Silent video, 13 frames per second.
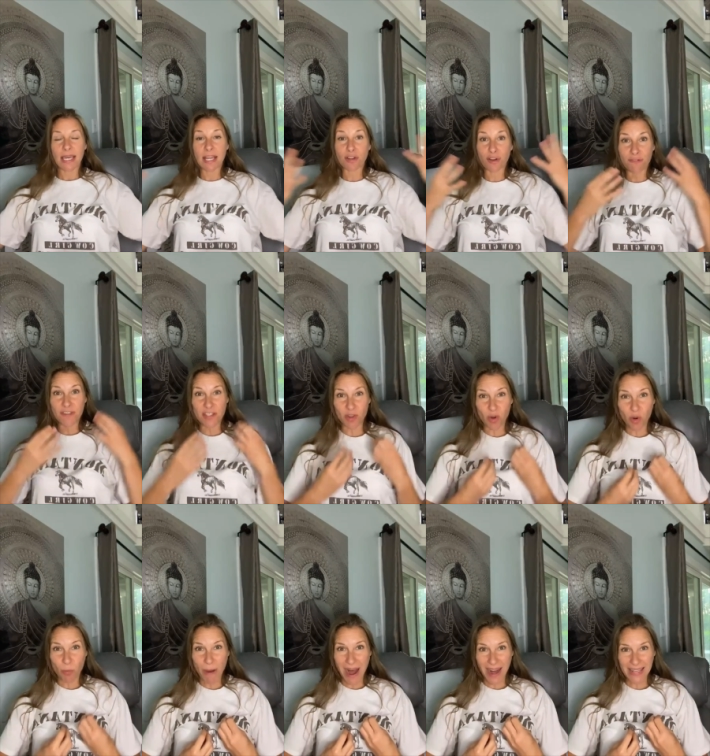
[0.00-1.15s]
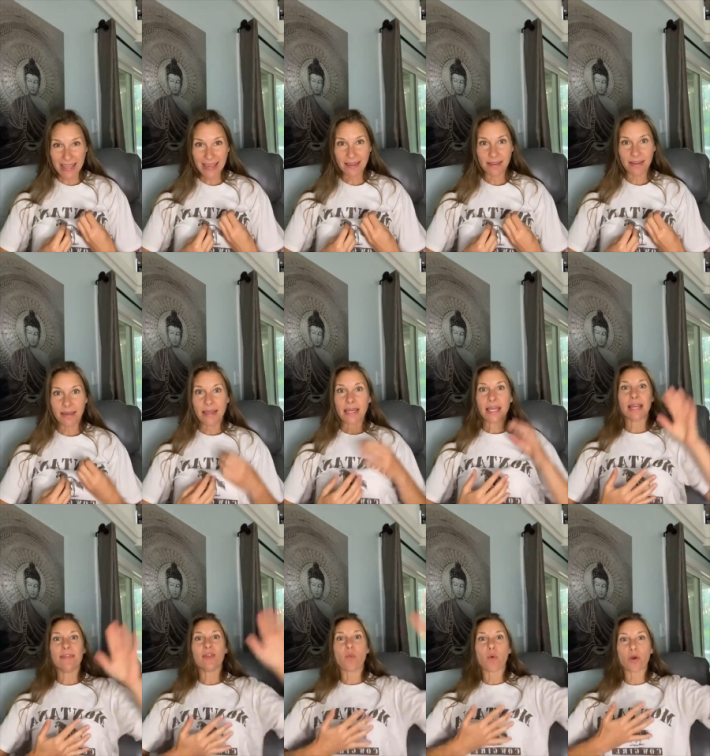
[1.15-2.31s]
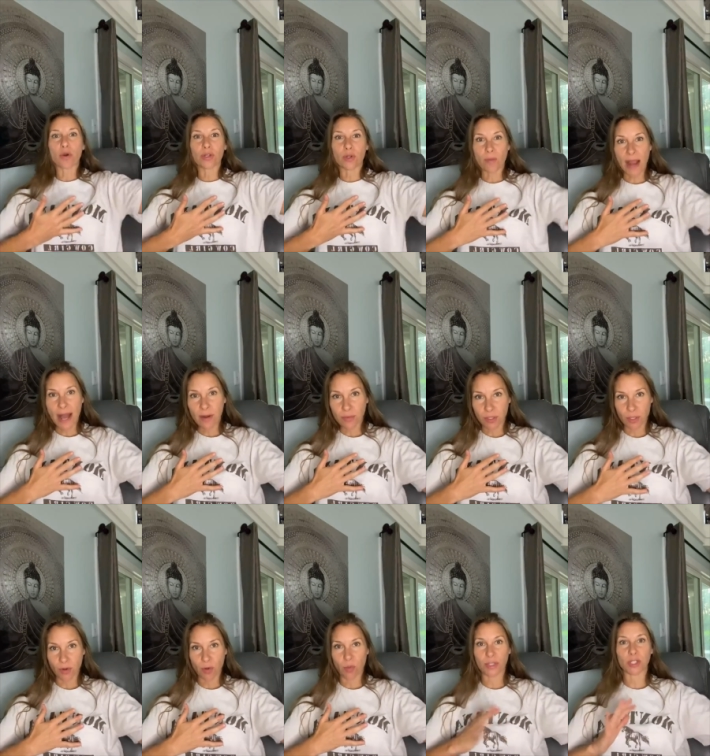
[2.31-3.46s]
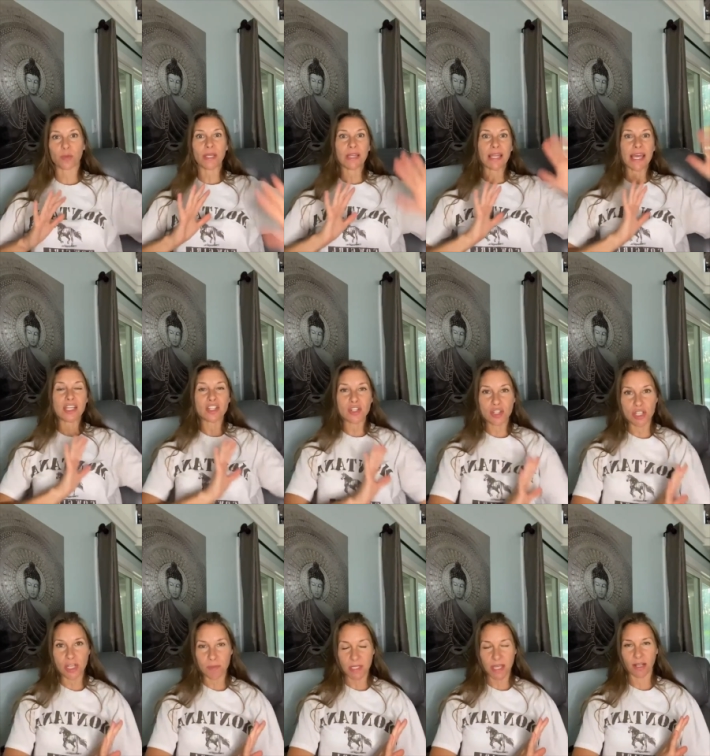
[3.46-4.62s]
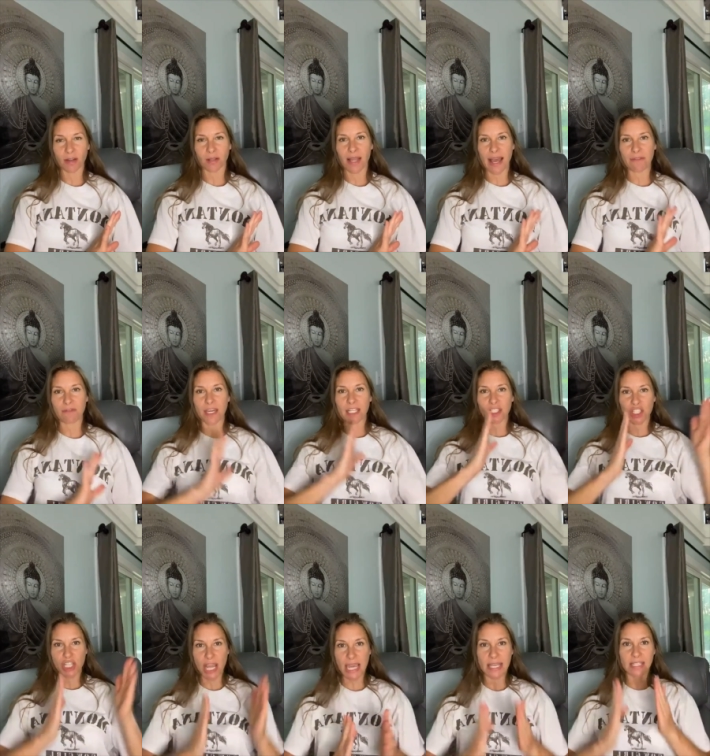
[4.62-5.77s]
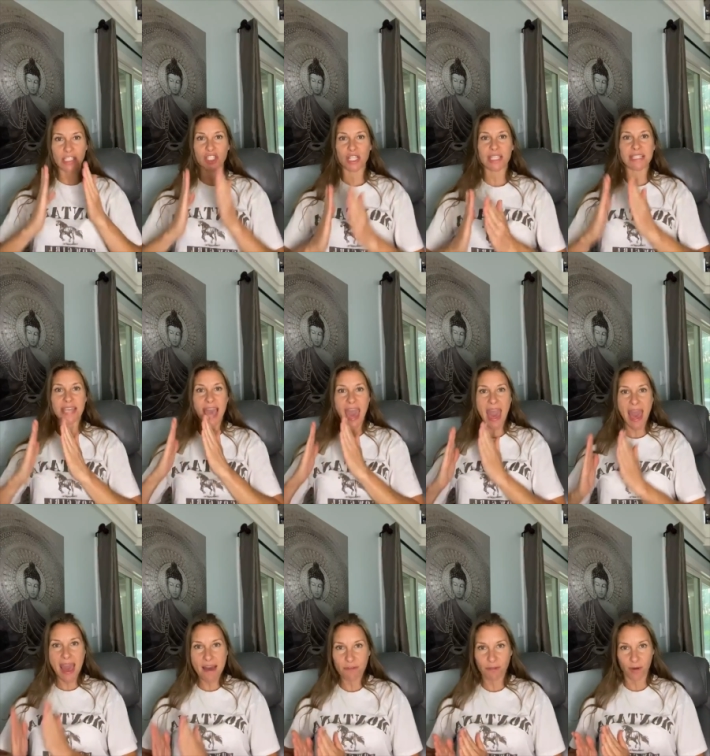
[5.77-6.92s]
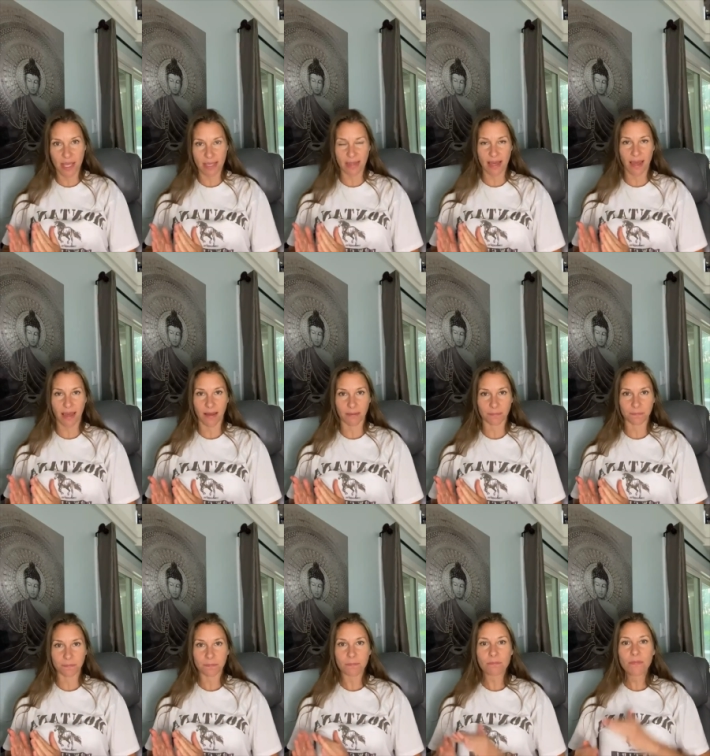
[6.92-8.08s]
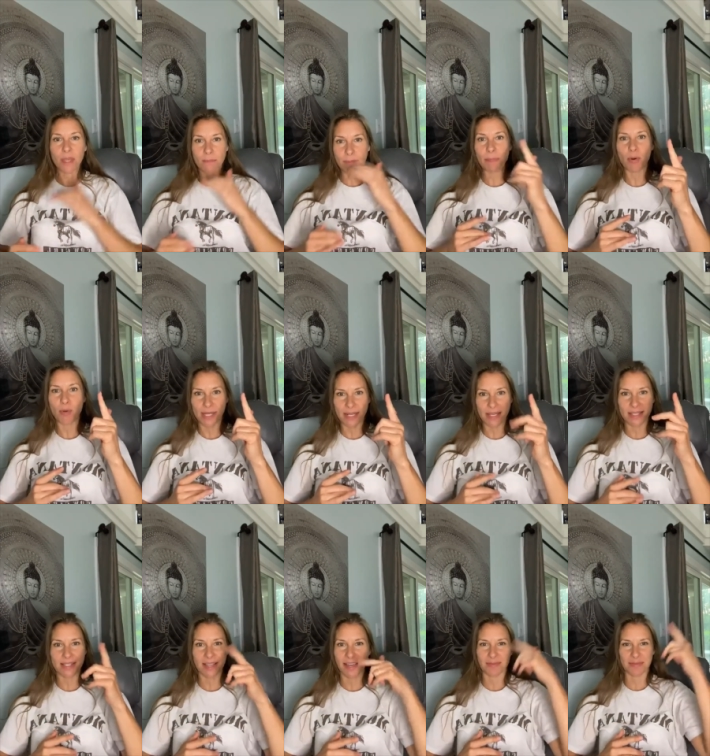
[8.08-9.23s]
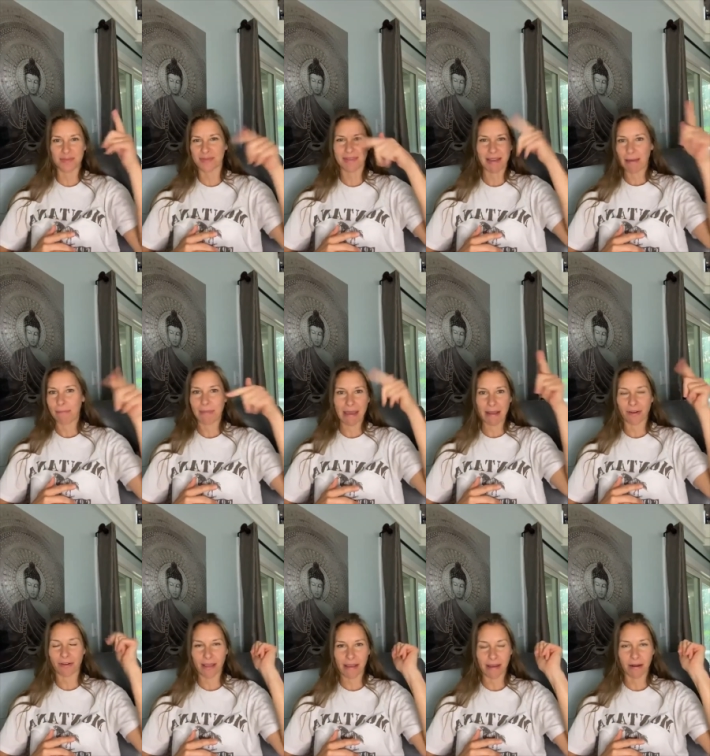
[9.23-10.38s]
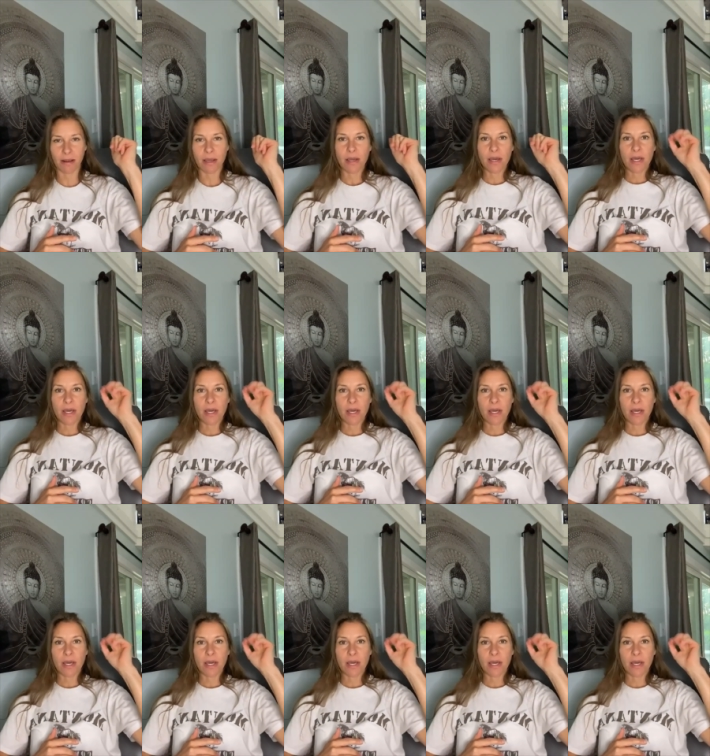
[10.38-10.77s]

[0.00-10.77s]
in your physical body, in the world around you, with the relationships in your life. It changes everything. My point is, I'm meandering here.